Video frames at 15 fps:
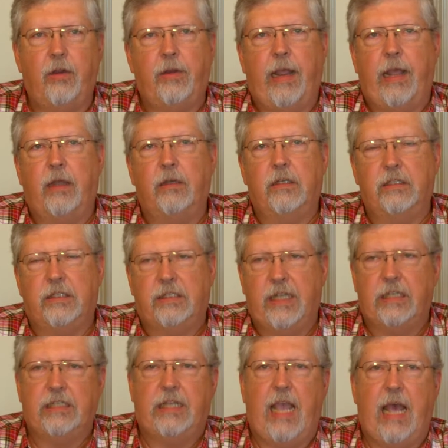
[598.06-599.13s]
you're down to
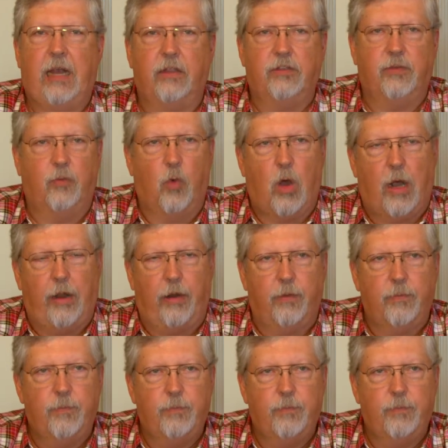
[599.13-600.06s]
6 gallons of water.